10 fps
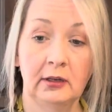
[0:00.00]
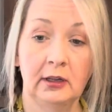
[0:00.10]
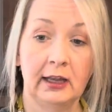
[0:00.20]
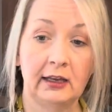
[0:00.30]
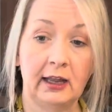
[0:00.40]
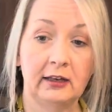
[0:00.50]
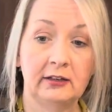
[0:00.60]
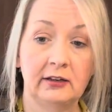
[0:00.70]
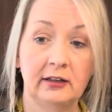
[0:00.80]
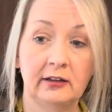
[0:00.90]
and add to
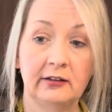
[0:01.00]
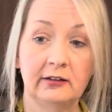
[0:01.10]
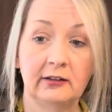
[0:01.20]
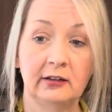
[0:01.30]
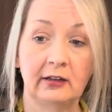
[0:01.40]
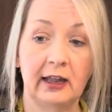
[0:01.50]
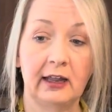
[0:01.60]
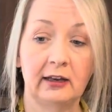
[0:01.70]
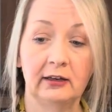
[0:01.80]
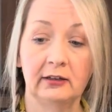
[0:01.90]
this
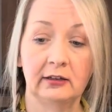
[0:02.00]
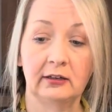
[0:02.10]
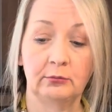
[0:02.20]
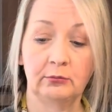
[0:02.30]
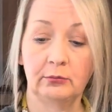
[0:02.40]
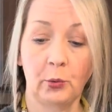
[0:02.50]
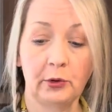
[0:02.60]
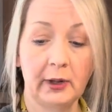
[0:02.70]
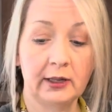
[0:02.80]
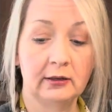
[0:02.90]
and poke it
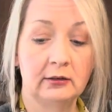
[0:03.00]
away.